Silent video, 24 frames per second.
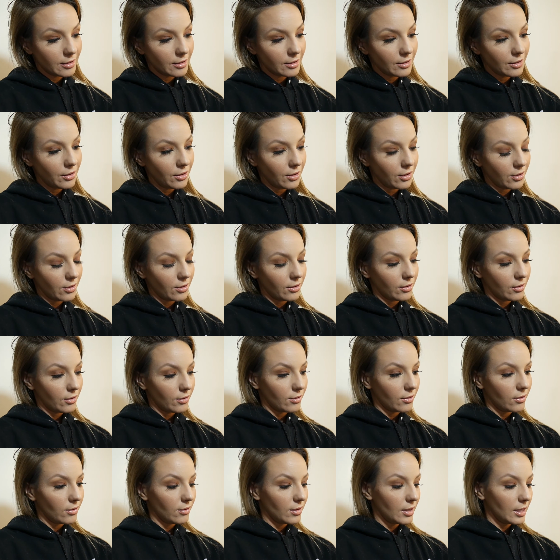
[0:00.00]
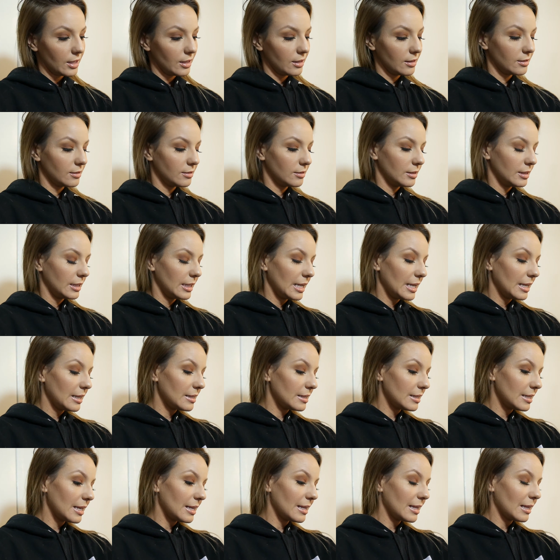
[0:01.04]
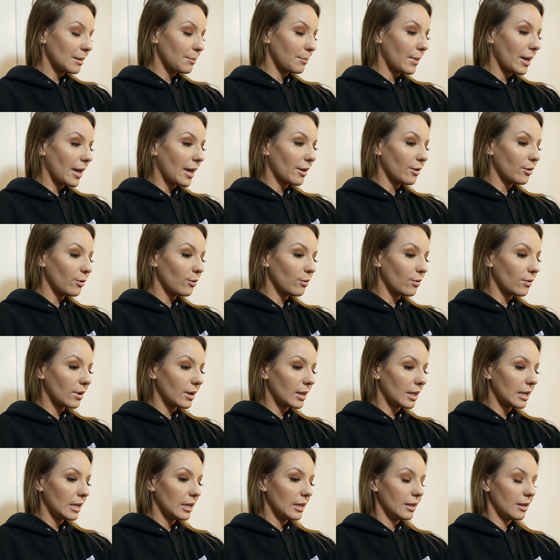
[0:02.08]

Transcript: Oh, it says I'm hungry.